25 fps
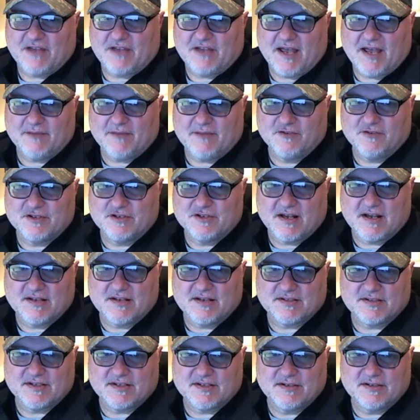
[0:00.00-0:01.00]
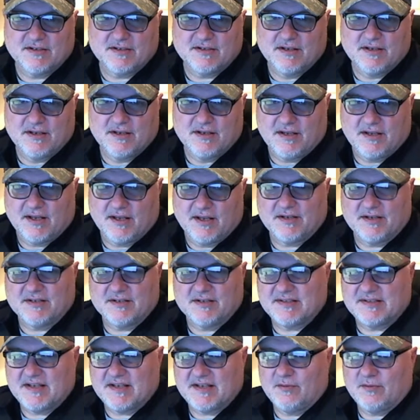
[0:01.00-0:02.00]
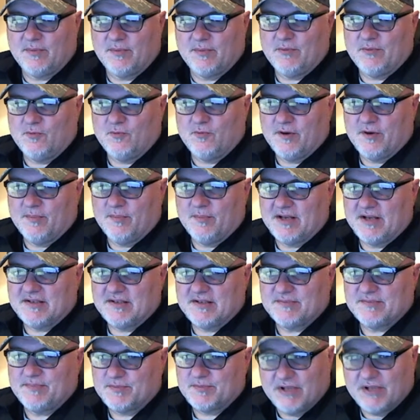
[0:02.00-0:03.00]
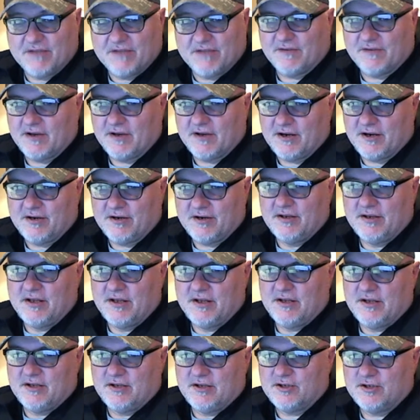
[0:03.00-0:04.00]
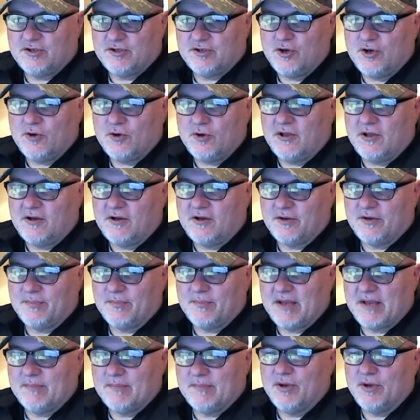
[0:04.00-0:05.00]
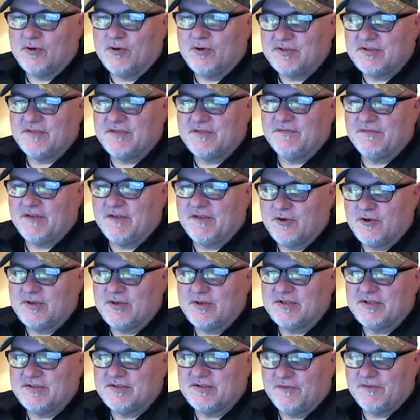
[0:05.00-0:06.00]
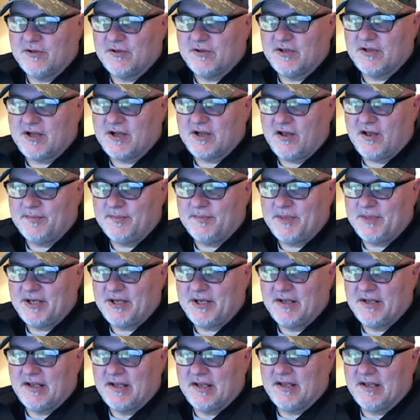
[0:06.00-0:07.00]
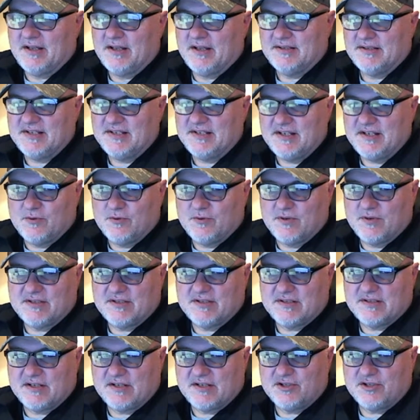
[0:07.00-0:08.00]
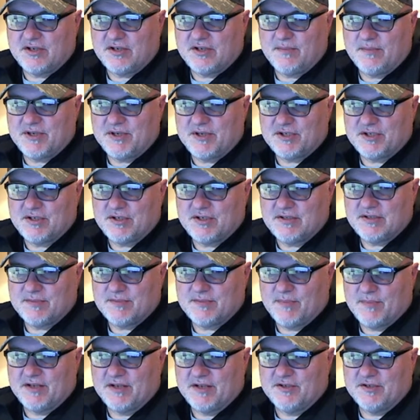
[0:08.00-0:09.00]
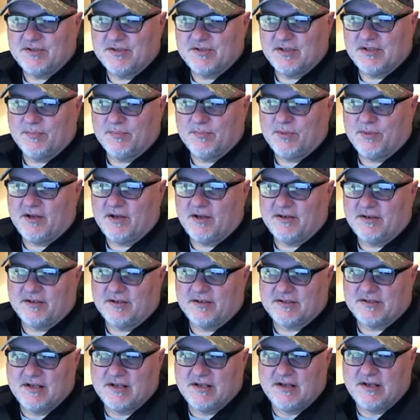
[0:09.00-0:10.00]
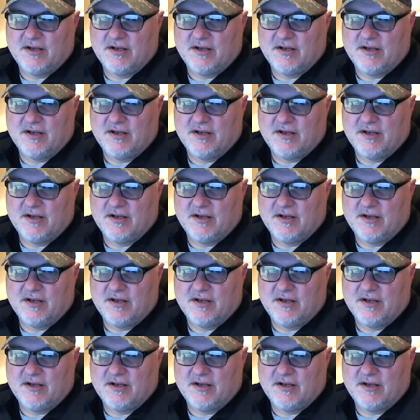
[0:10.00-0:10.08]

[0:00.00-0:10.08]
advertising and a settlement whereby SplitFire could no longer make boasts of increased fuel economy, decreased engine emissions by using the product.